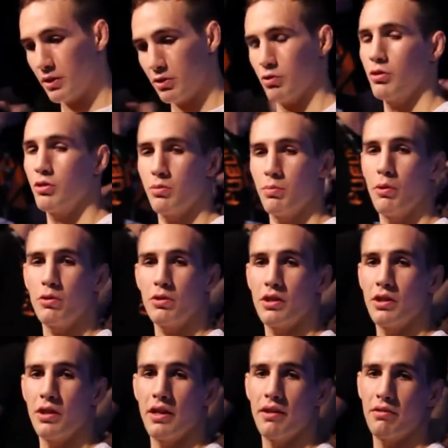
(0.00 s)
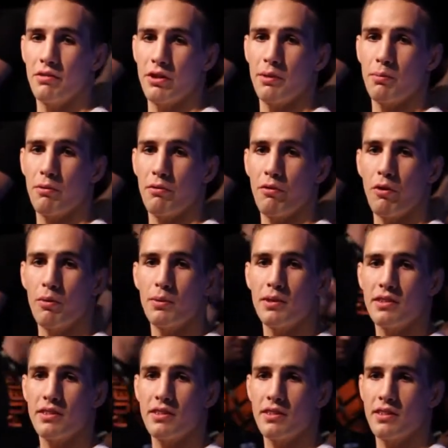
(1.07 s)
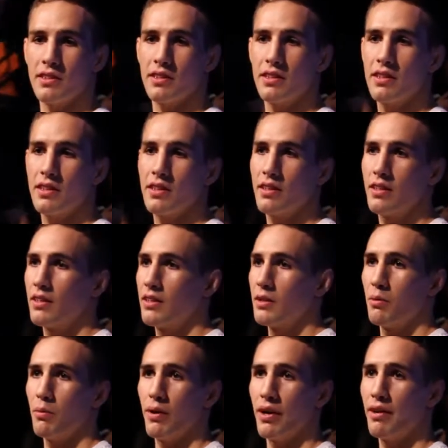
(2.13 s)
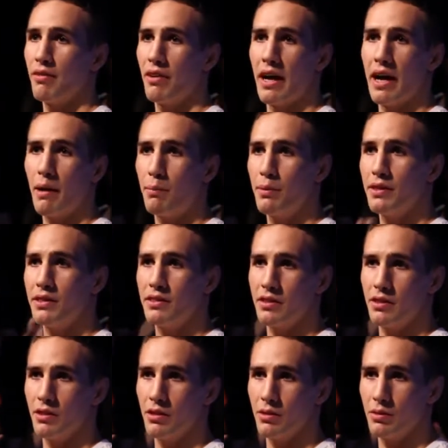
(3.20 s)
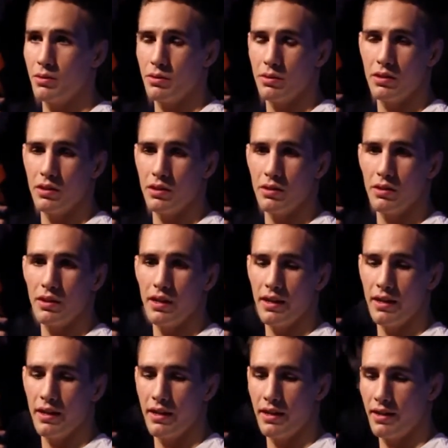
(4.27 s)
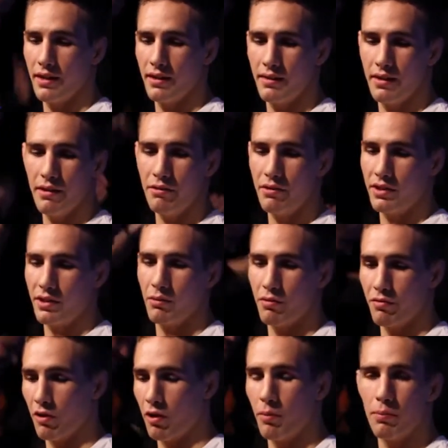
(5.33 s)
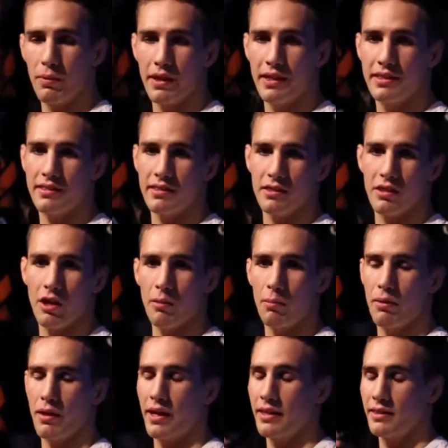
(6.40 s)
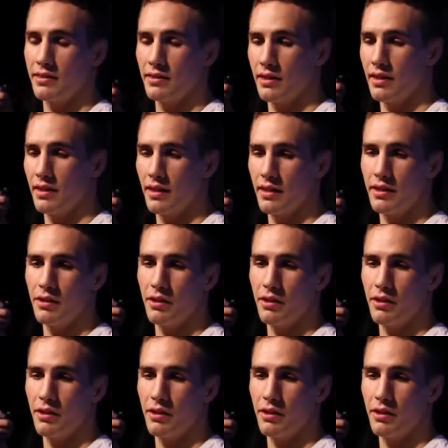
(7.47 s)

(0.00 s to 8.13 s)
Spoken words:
and George are both going to have great performances, and whatever happens, you know, everything will fall in place as God plans, and